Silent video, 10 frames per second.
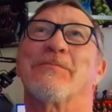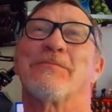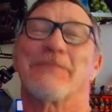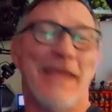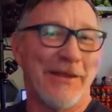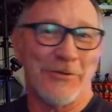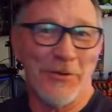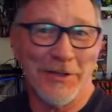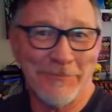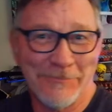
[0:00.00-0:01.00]
Can't do
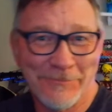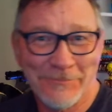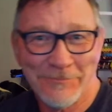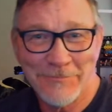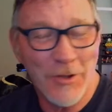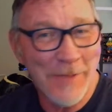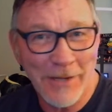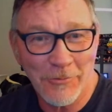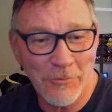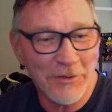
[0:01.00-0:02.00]
it. No
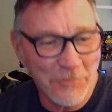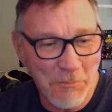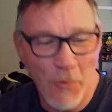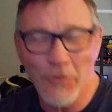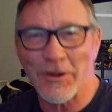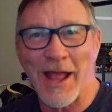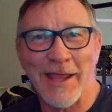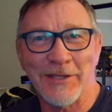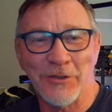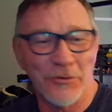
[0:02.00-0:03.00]
matter which port I
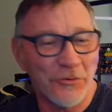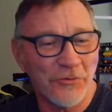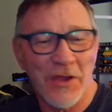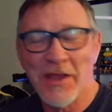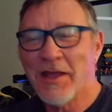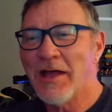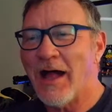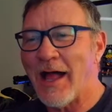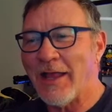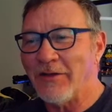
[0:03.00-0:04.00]
use,
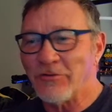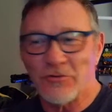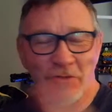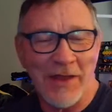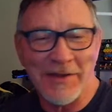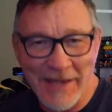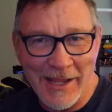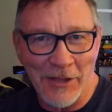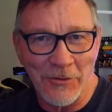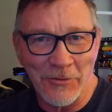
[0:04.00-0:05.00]
I shut
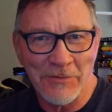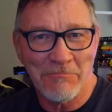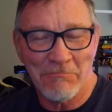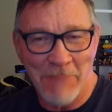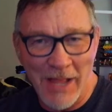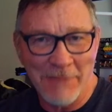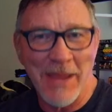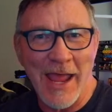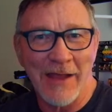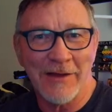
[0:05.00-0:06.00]
down my
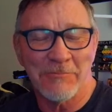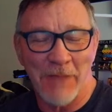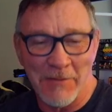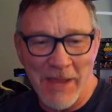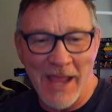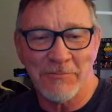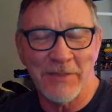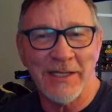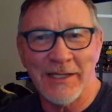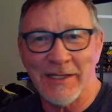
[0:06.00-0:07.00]
Mac
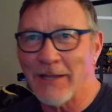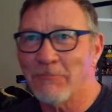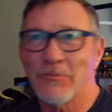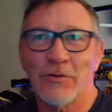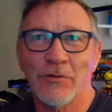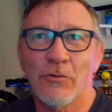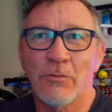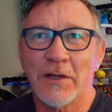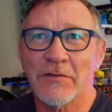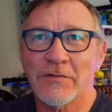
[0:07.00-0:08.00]
Mini M2.
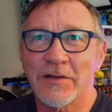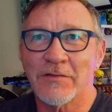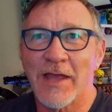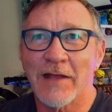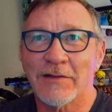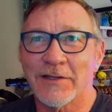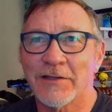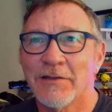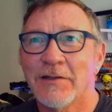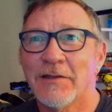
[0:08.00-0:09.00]
What is it exactly?
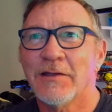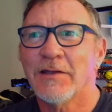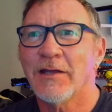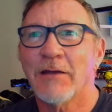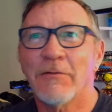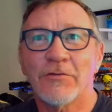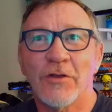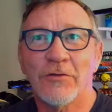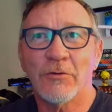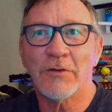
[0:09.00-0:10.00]
I want to show
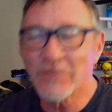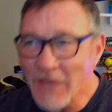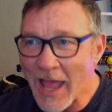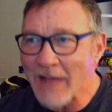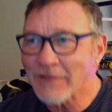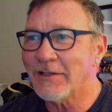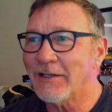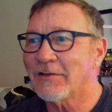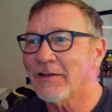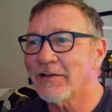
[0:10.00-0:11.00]
you exactly
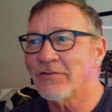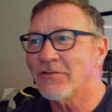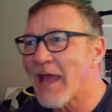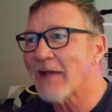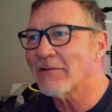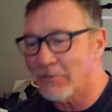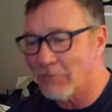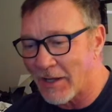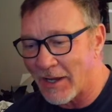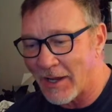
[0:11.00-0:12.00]
what
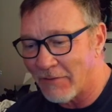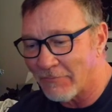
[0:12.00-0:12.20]
I have.